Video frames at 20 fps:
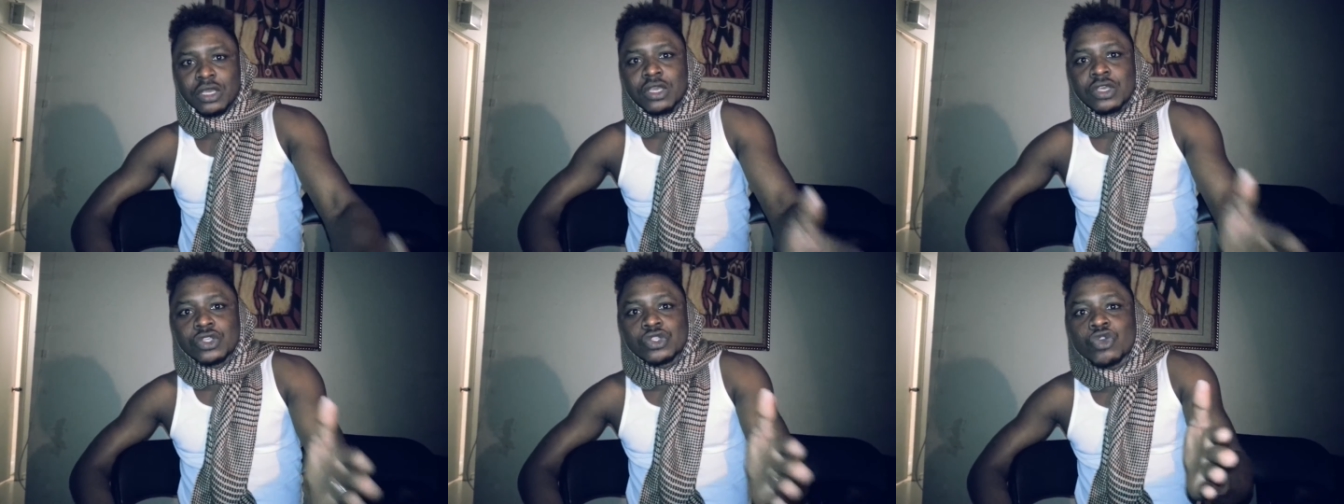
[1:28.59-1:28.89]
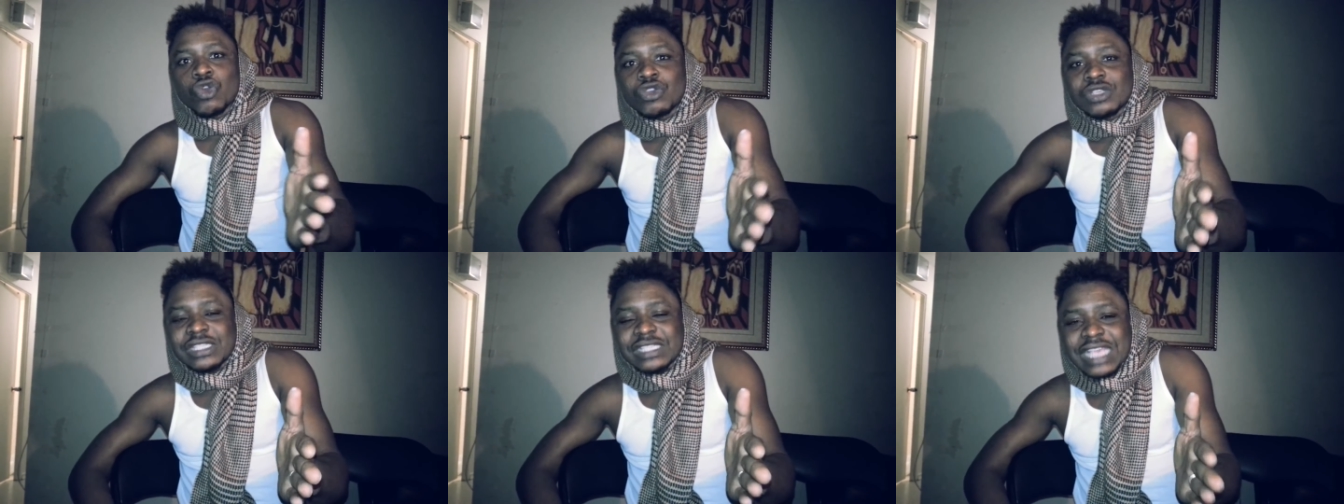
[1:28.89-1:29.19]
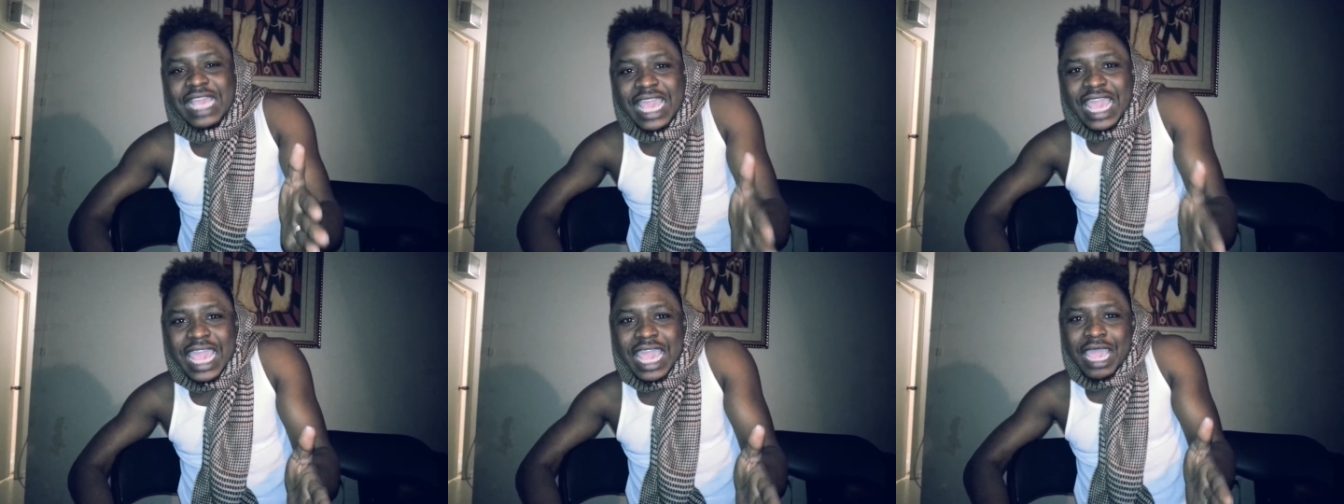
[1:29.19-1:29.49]
So
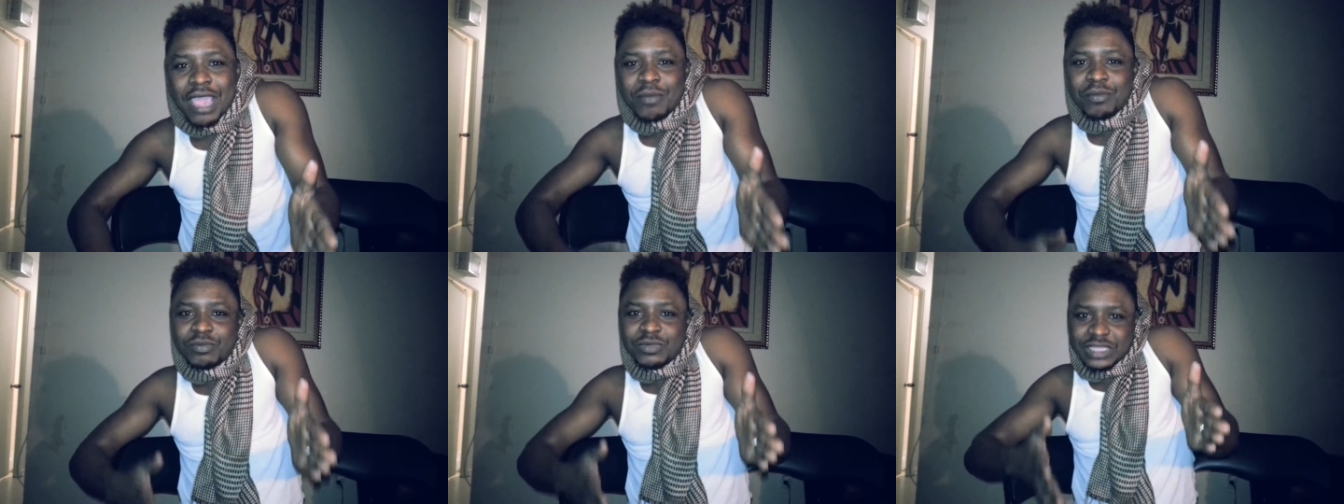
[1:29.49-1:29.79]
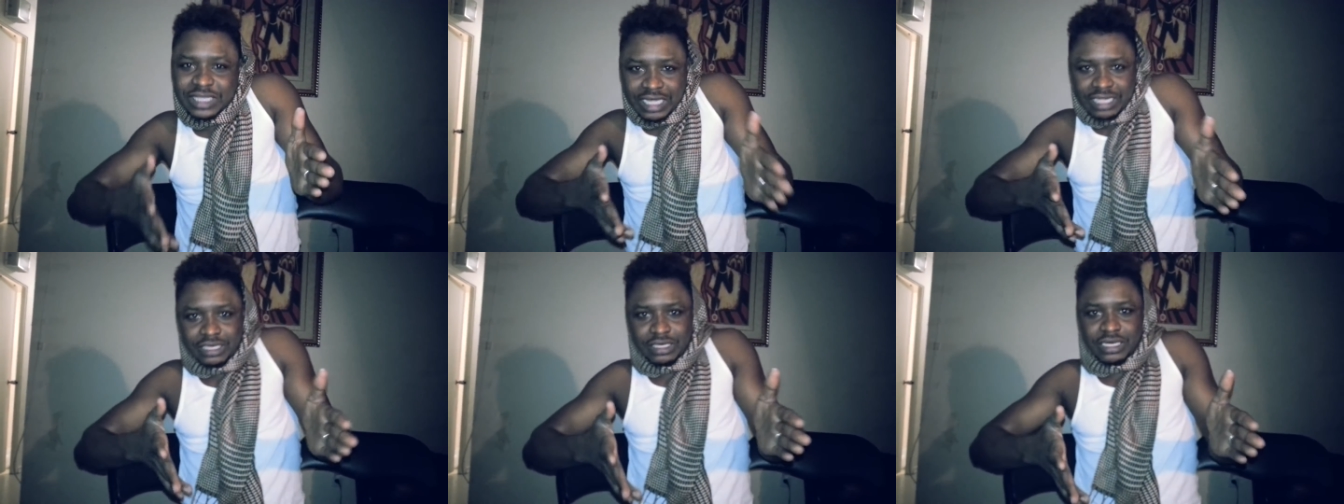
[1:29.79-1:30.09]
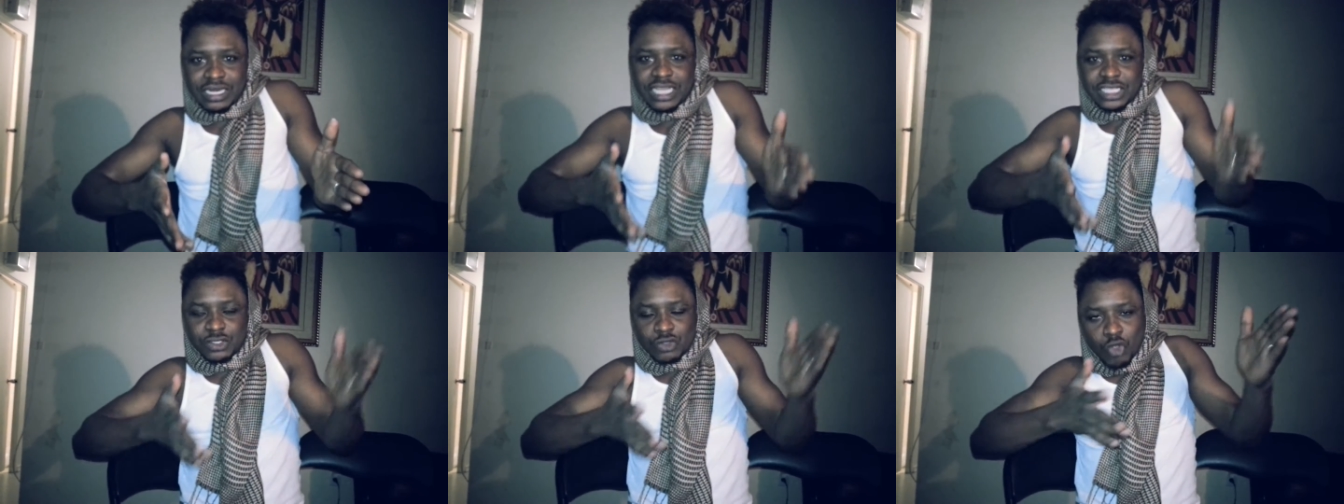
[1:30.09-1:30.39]
same thing,
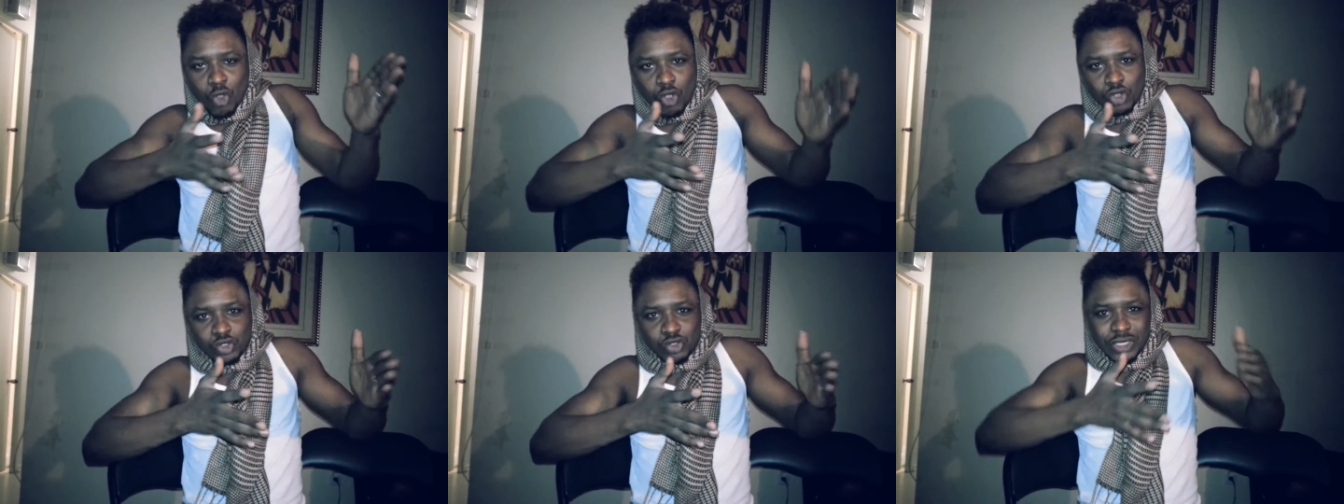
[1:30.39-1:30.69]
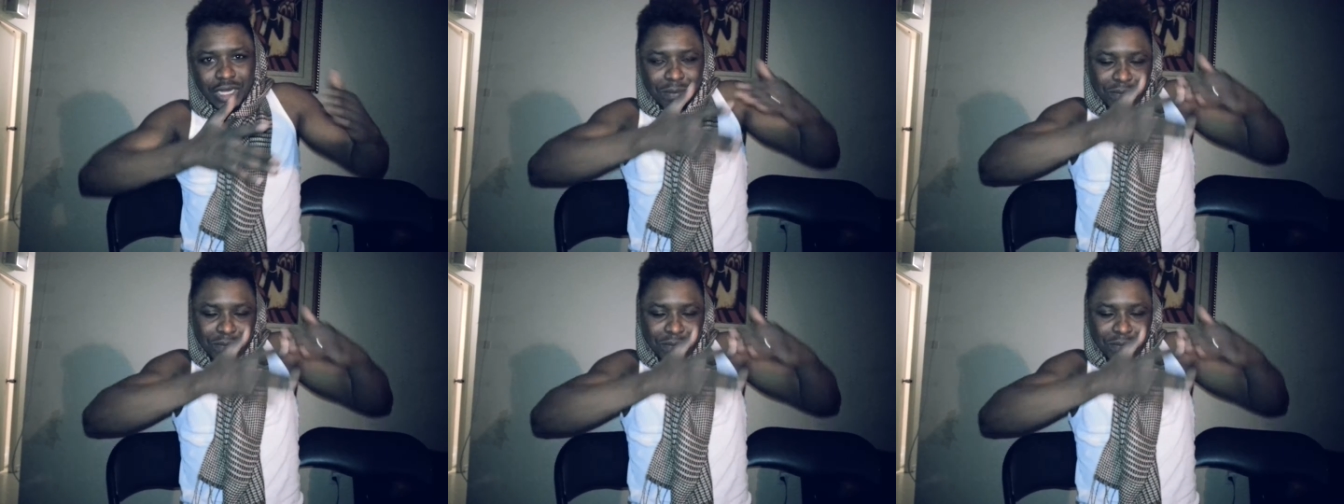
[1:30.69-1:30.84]
let's go to the